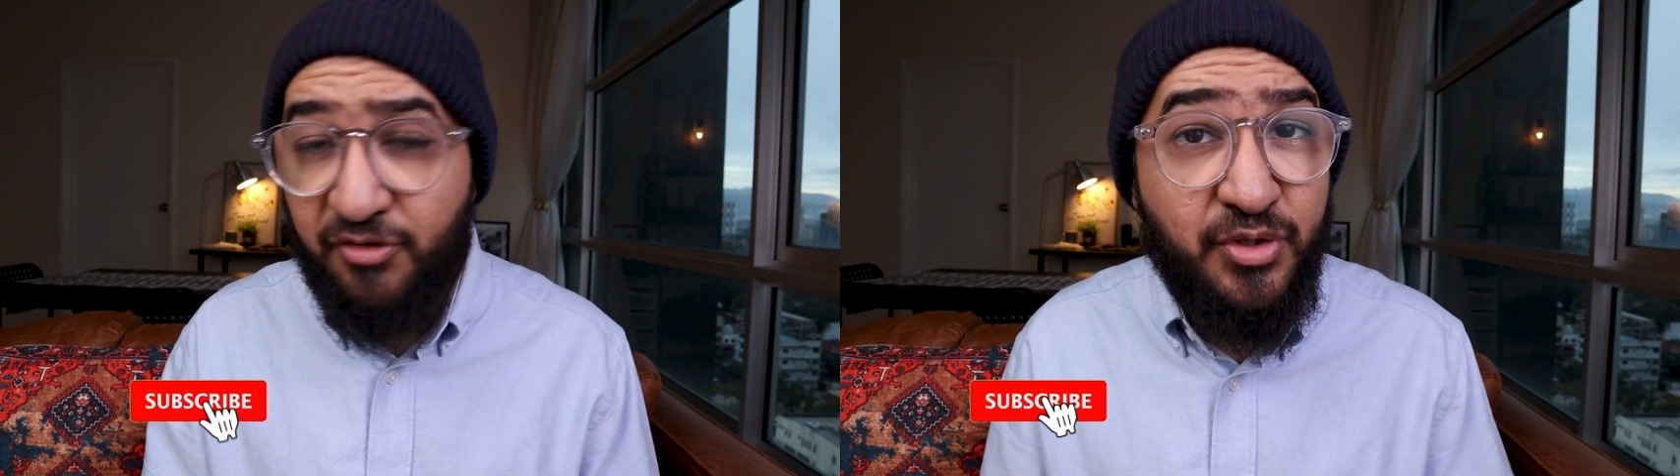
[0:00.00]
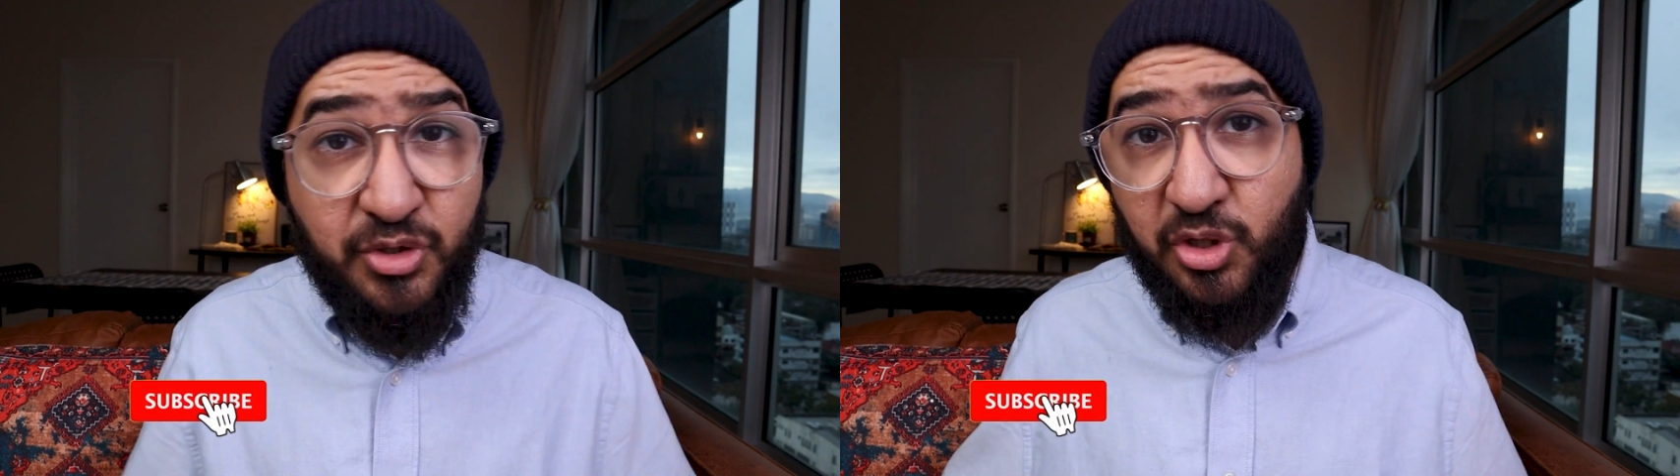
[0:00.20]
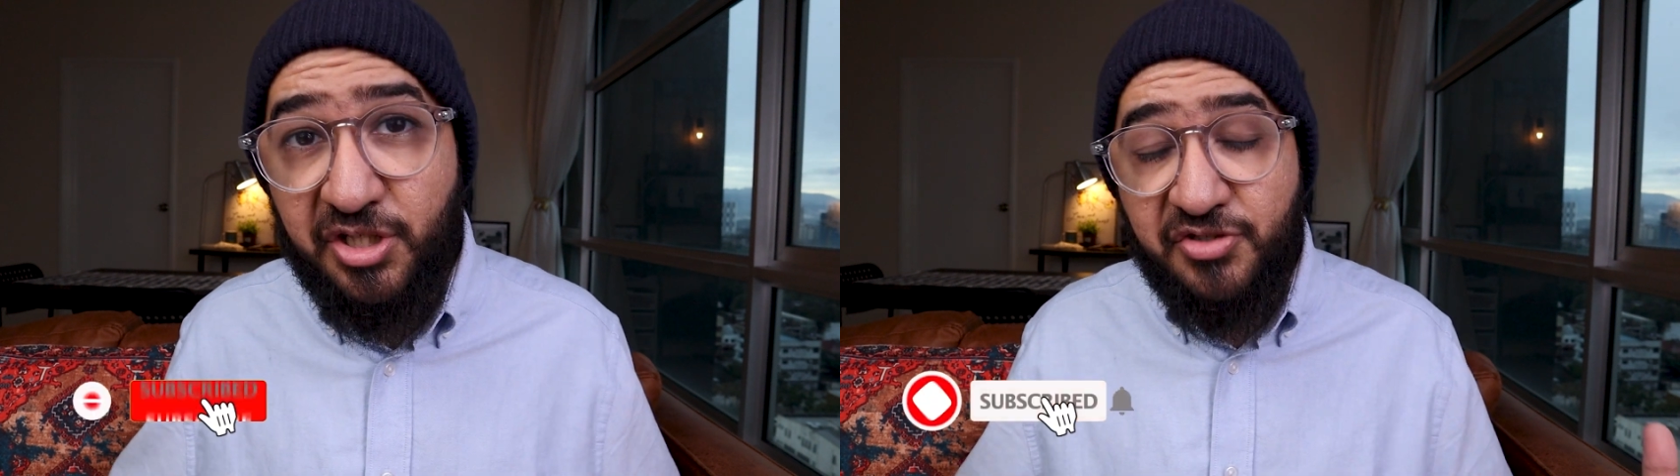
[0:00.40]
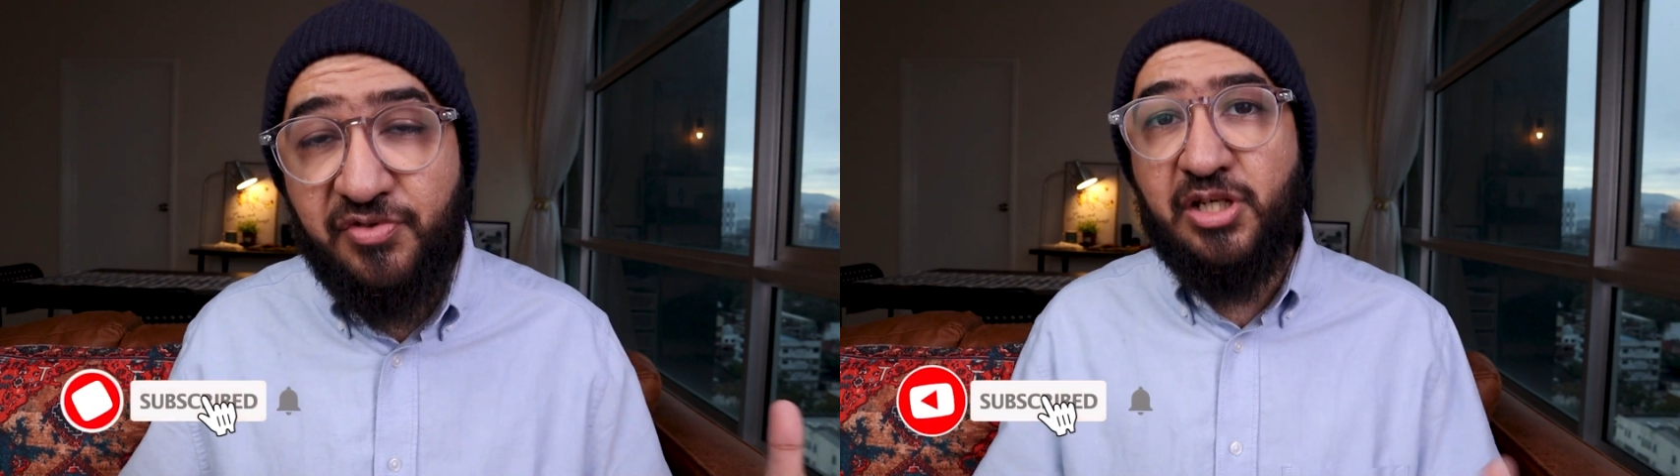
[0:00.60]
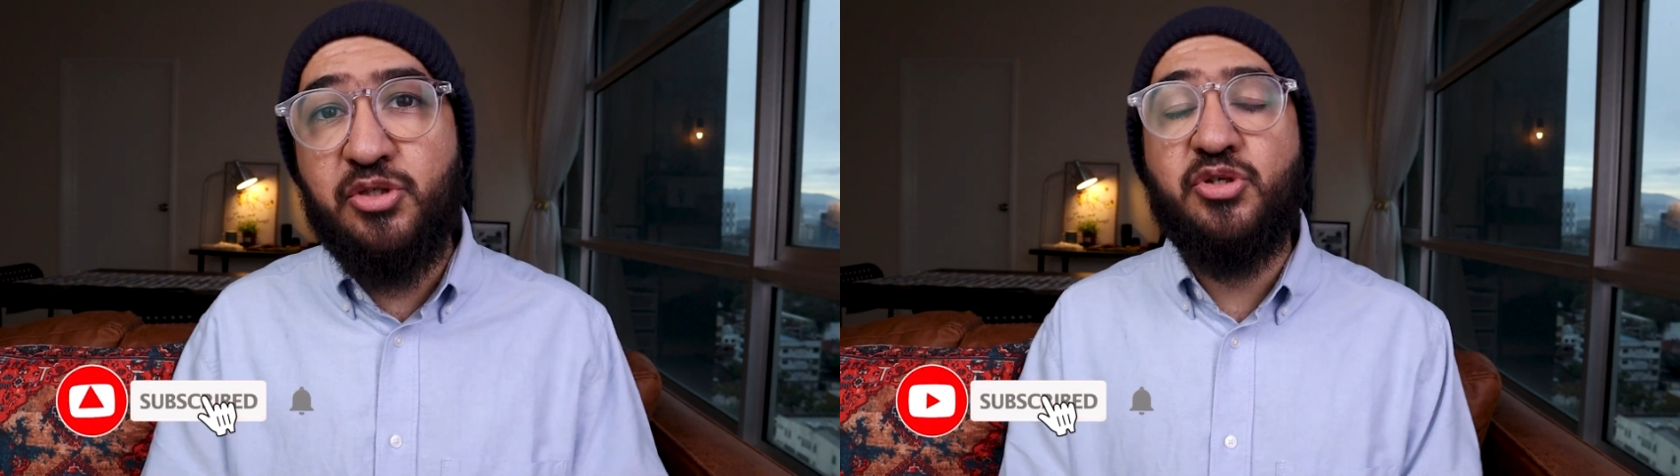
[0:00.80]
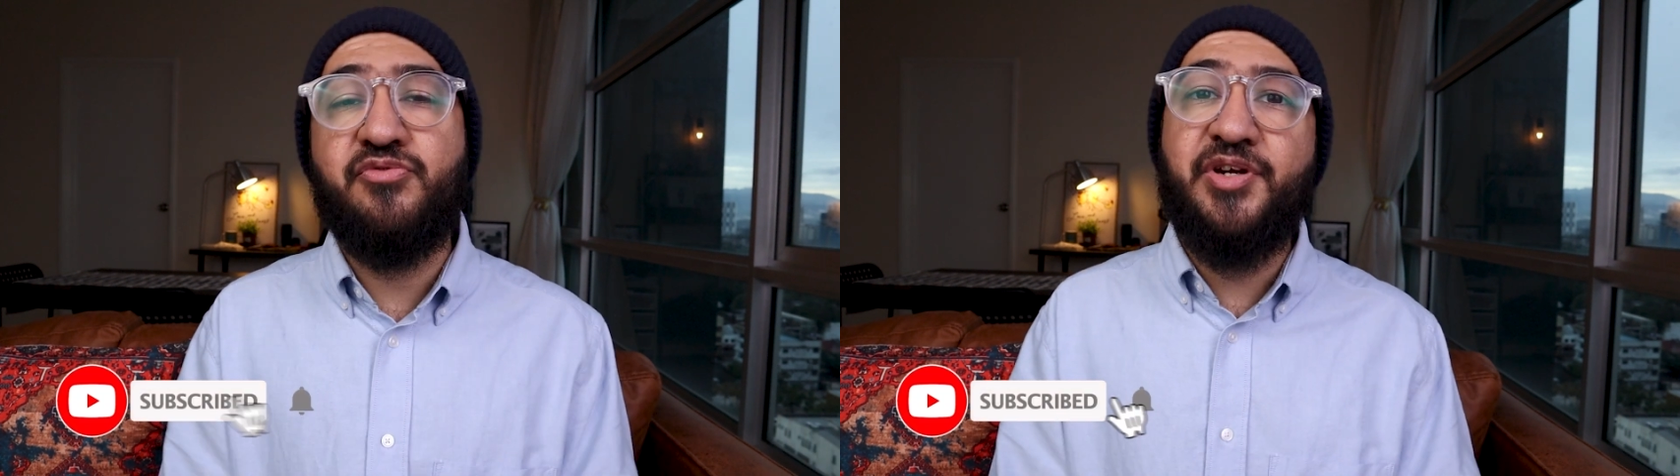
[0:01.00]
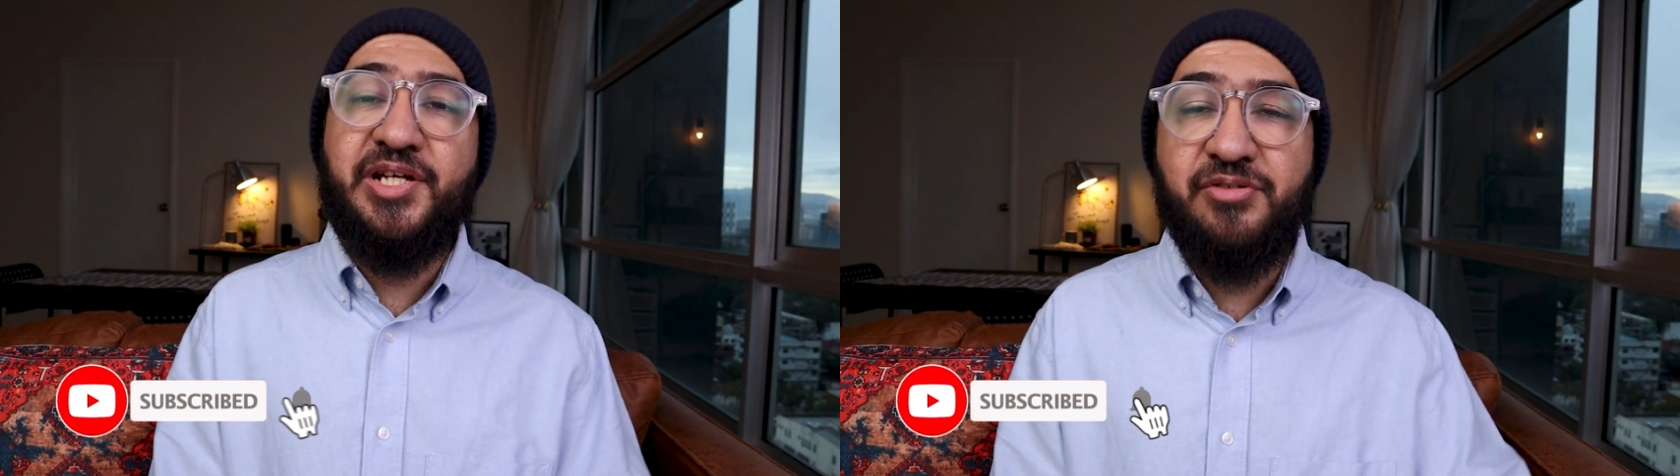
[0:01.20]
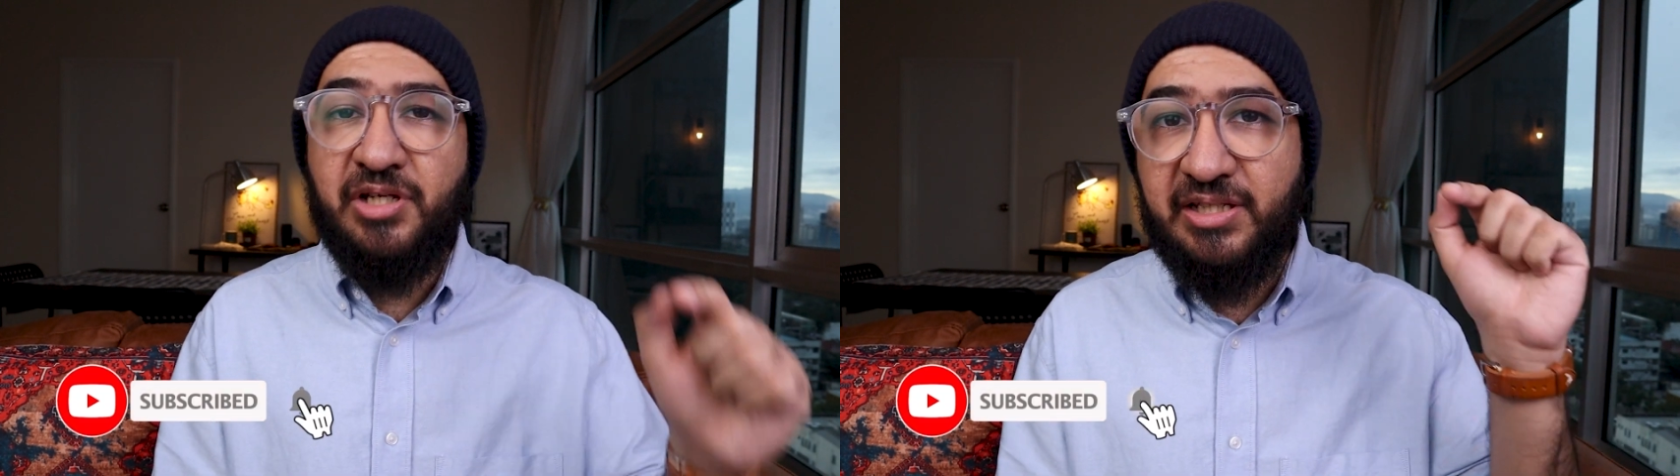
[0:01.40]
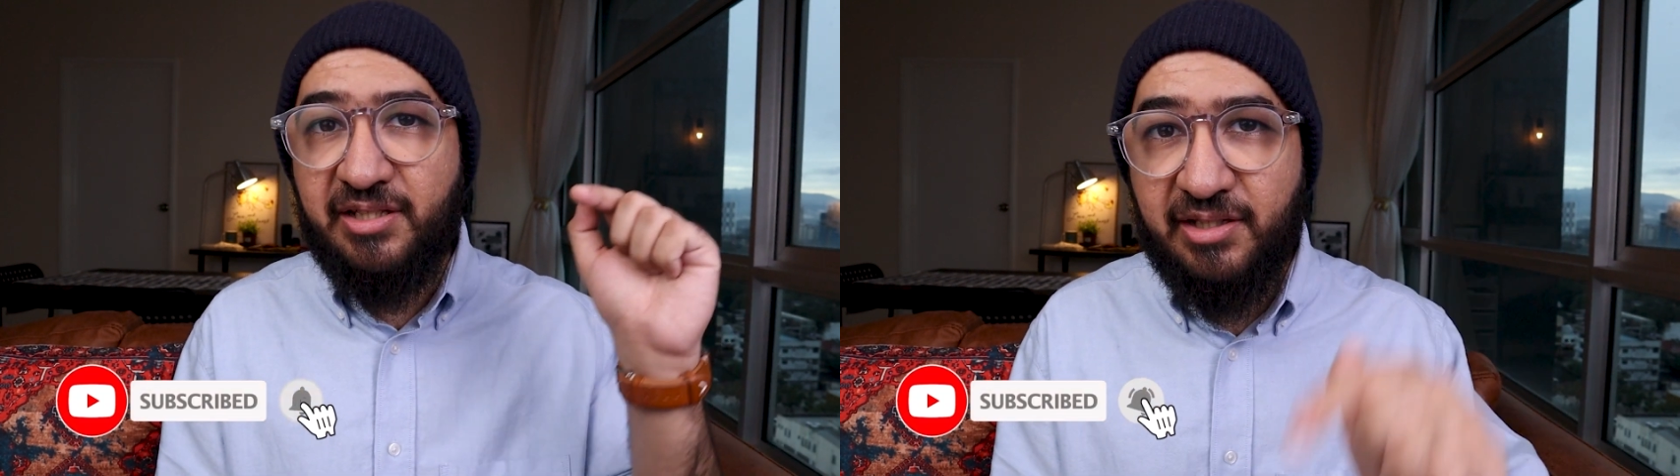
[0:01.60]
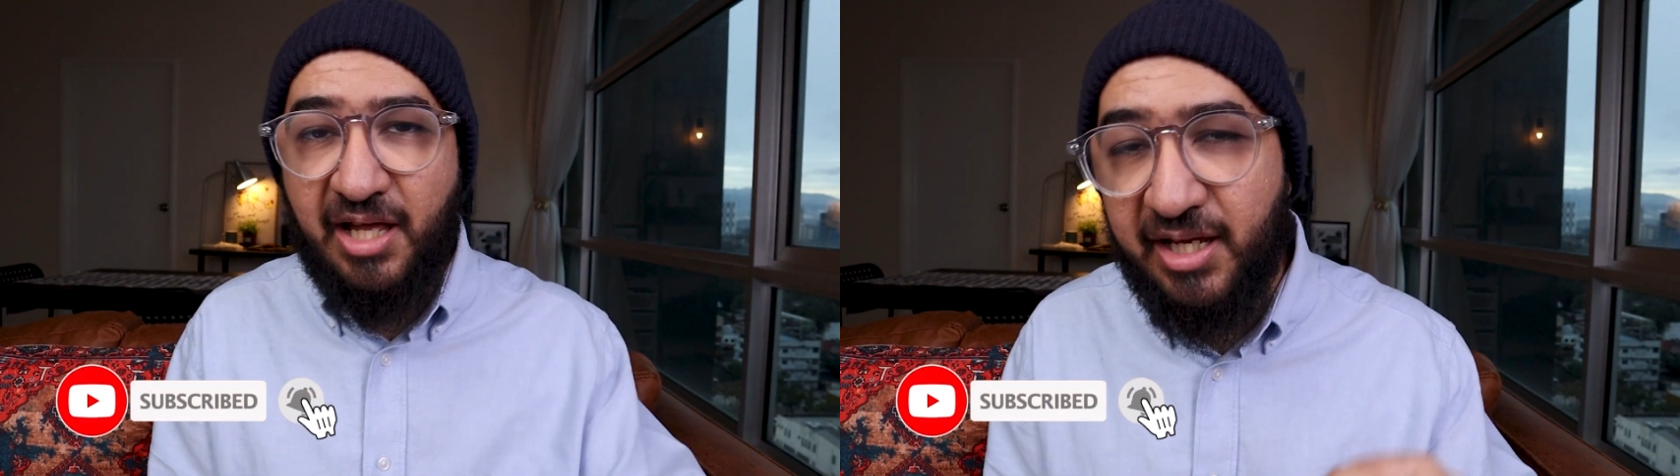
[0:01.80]
If you enjoyed this video, don't forget to hit
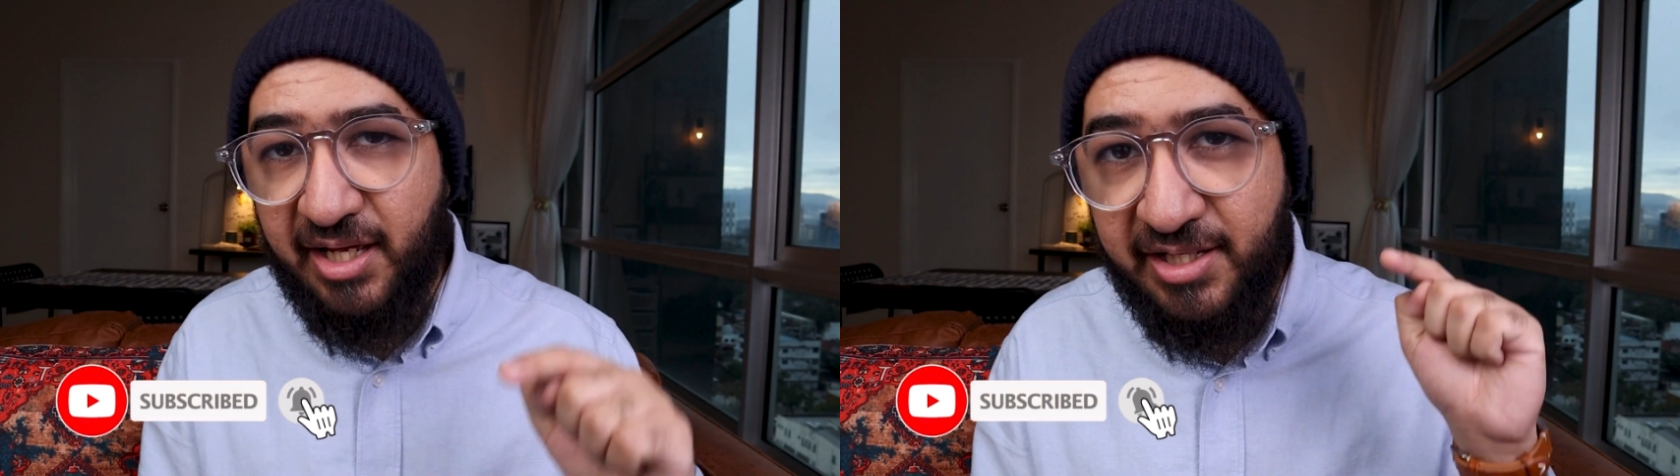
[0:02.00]
the like